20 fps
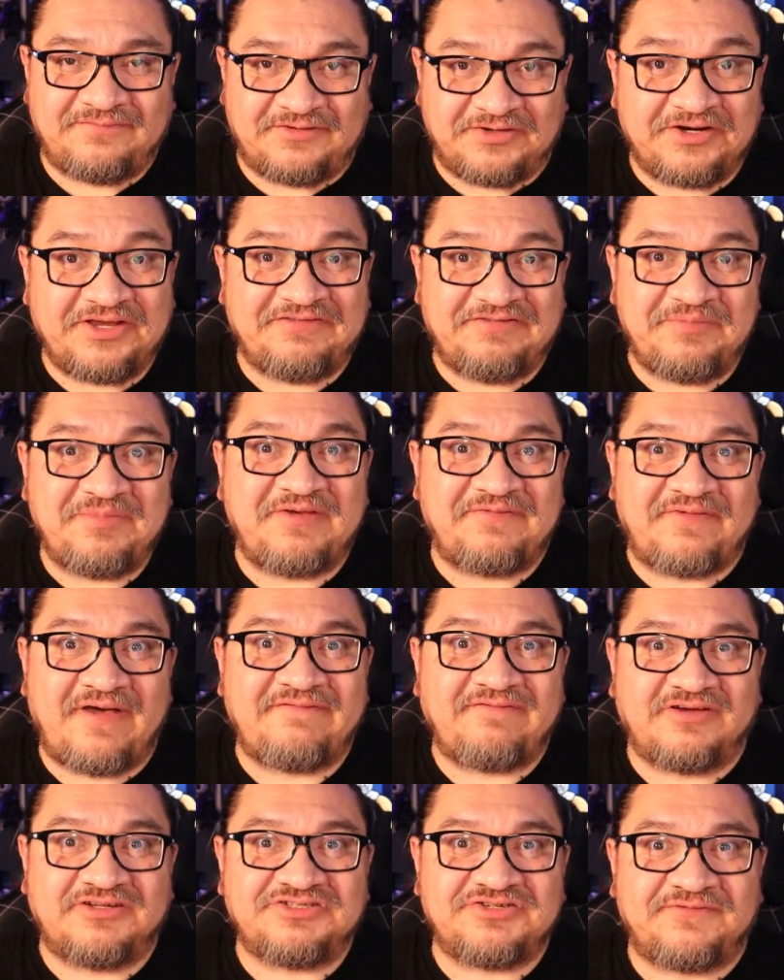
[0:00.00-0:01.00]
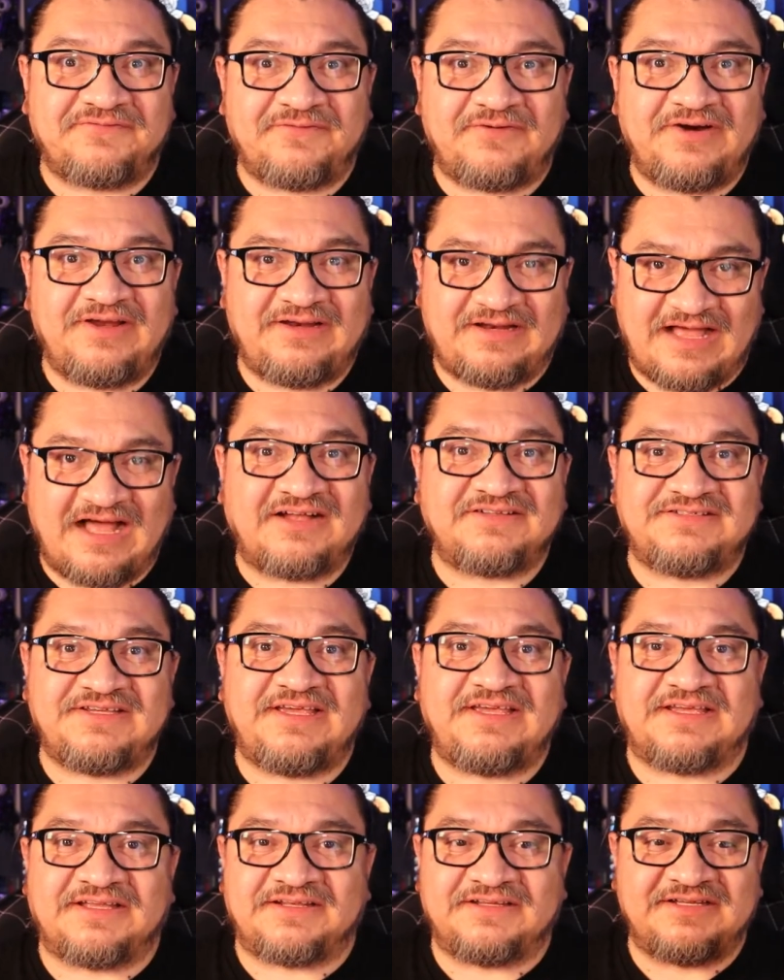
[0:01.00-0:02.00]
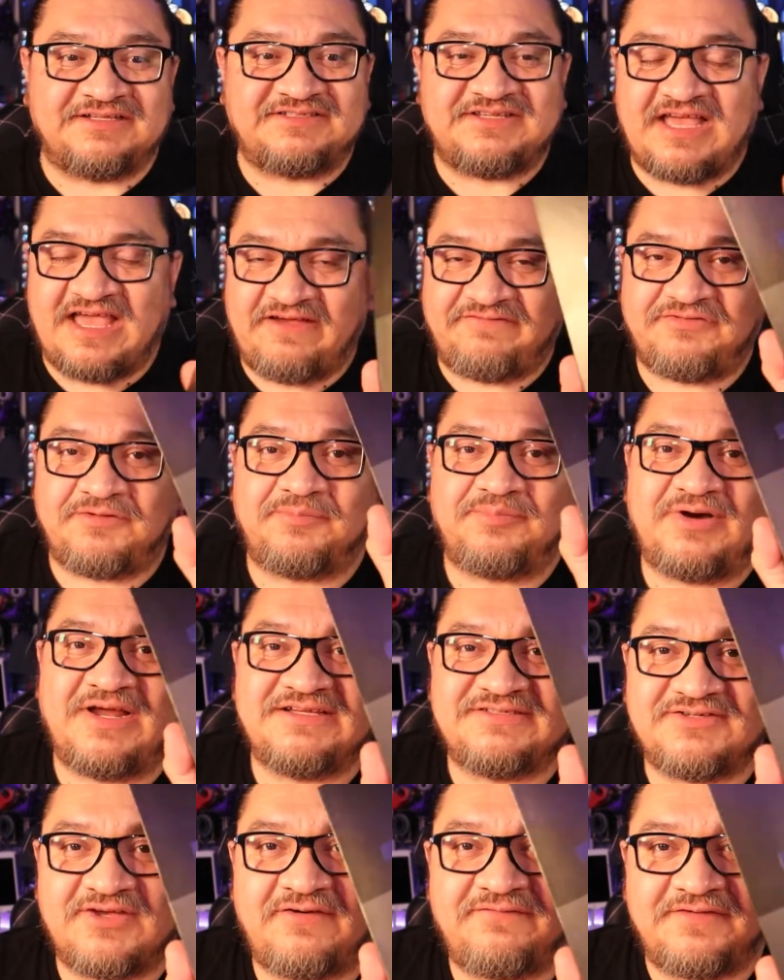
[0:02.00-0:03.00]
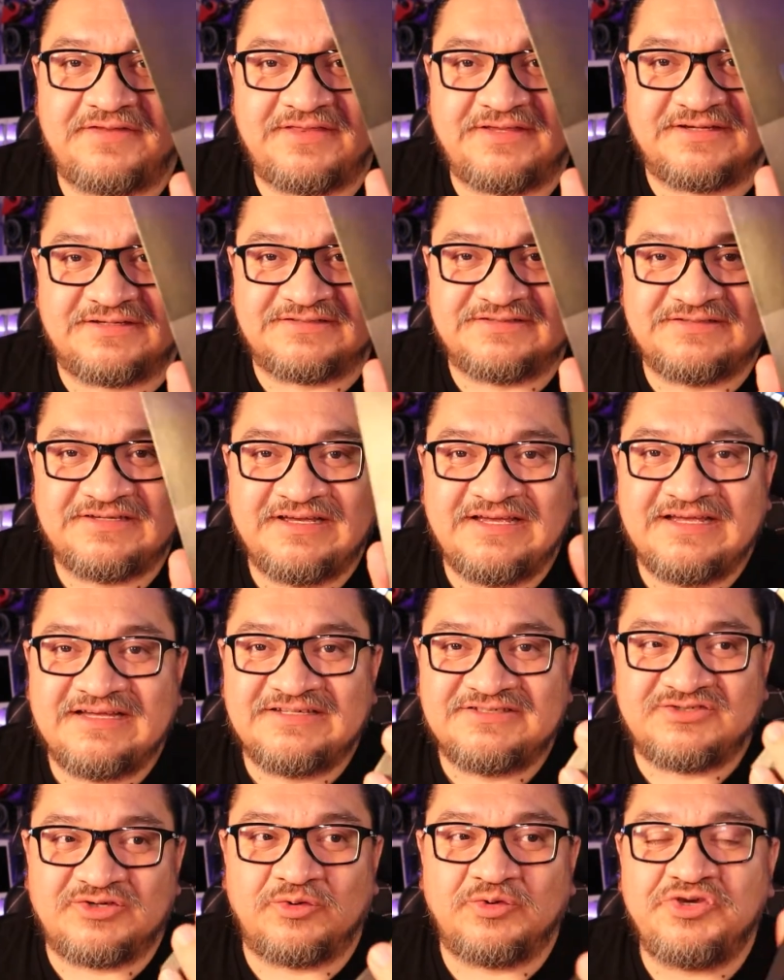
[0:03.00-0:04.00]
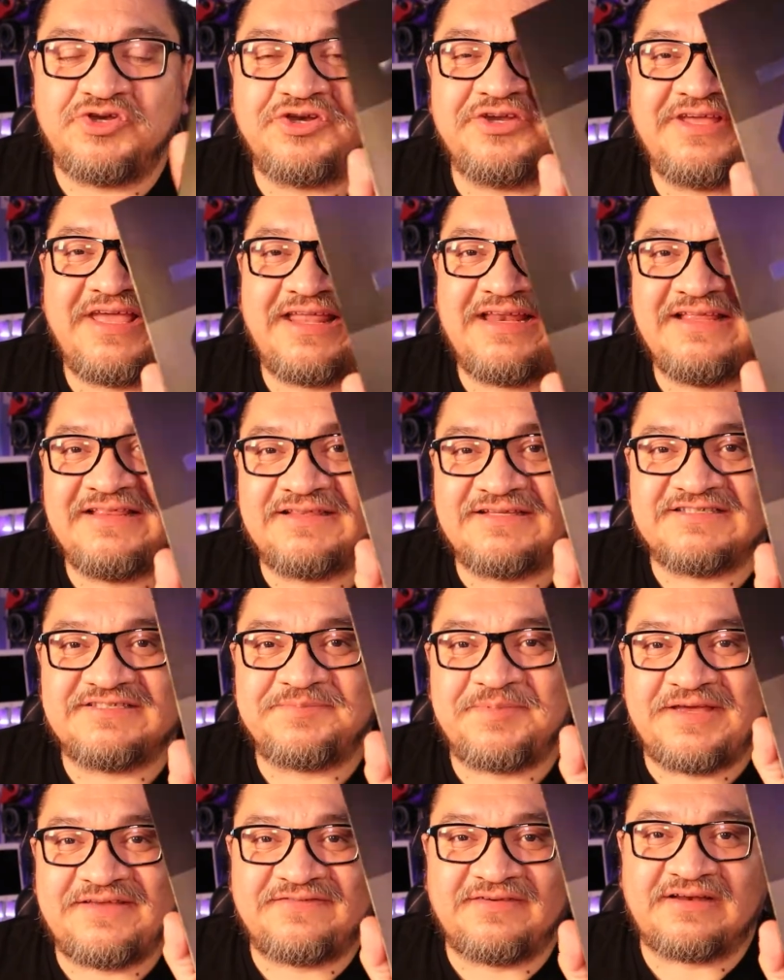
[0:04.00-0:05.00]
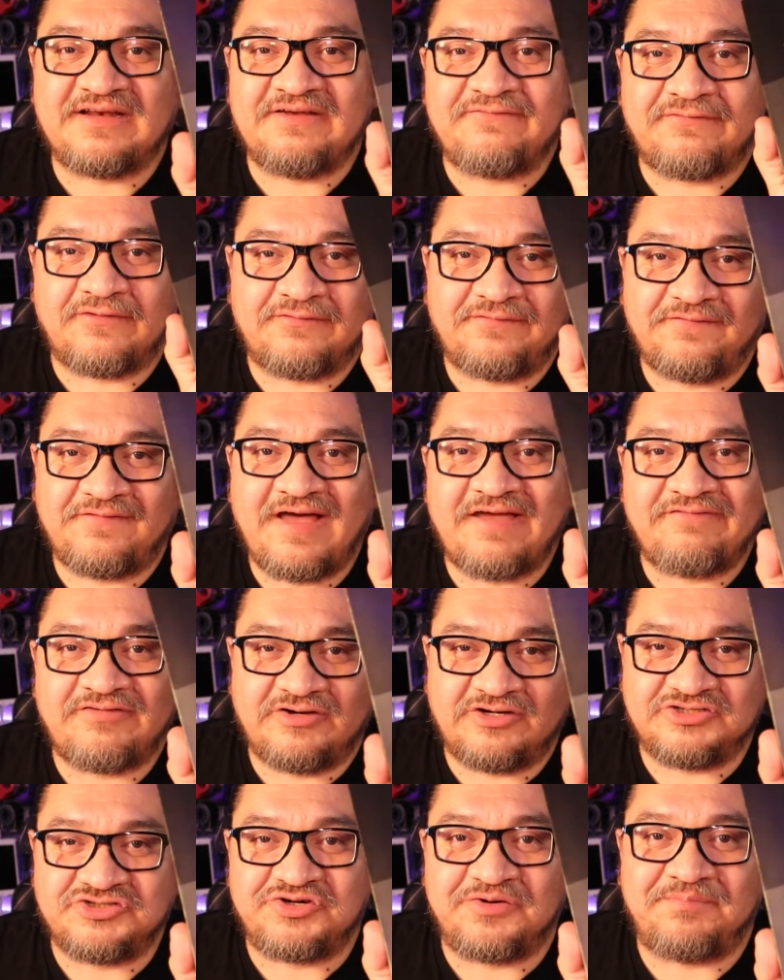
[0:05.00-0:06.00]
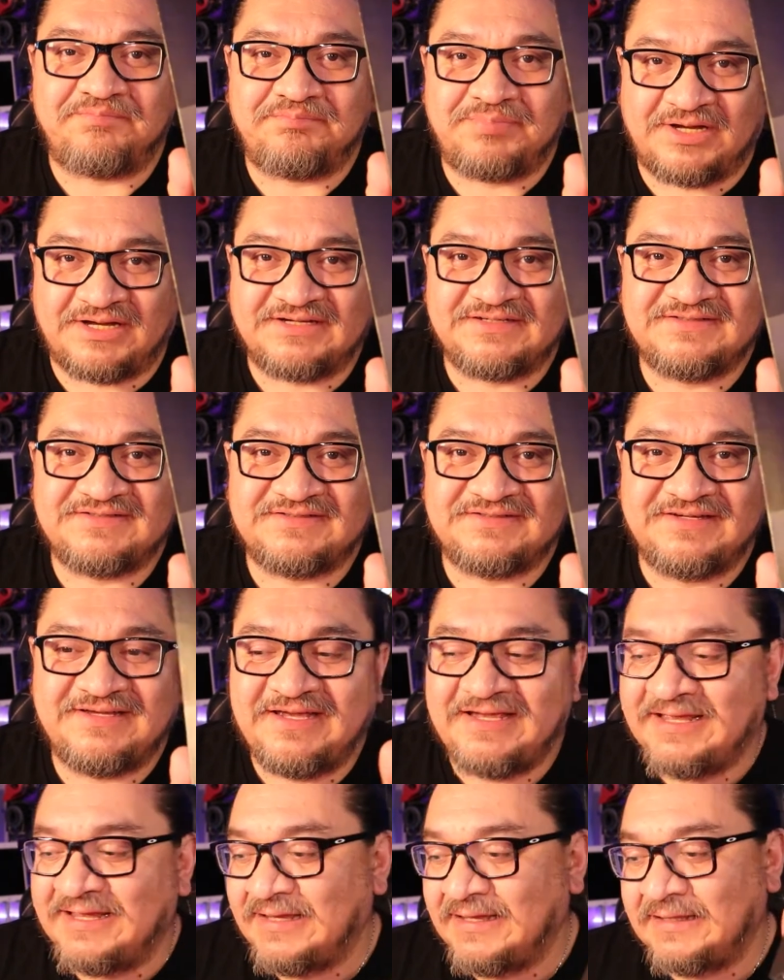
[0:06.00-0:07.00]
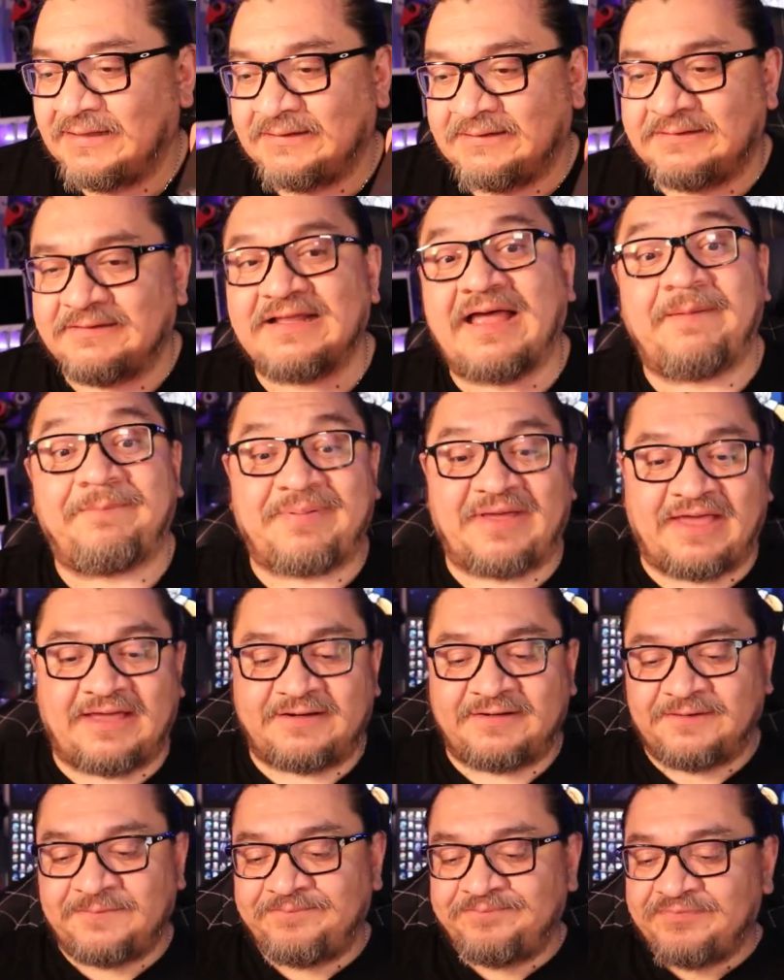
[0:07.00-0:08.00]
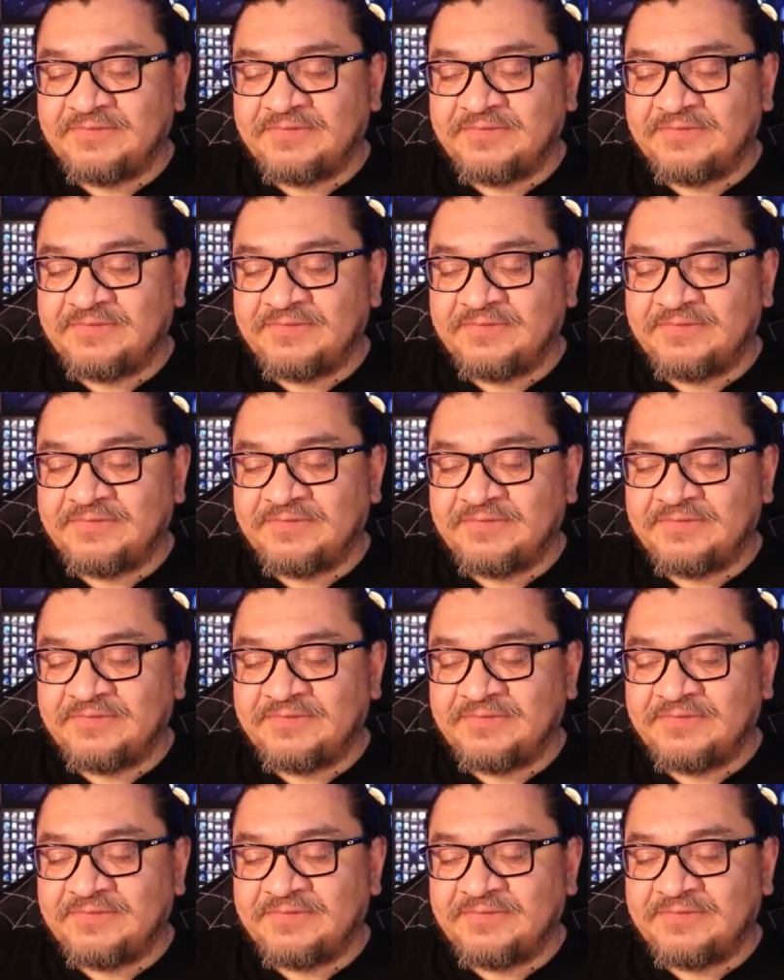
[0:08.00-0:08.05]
They're giving me $500 for it. I'll take it. It's half the price off of this. So you're getting this basically for $500. Not bad.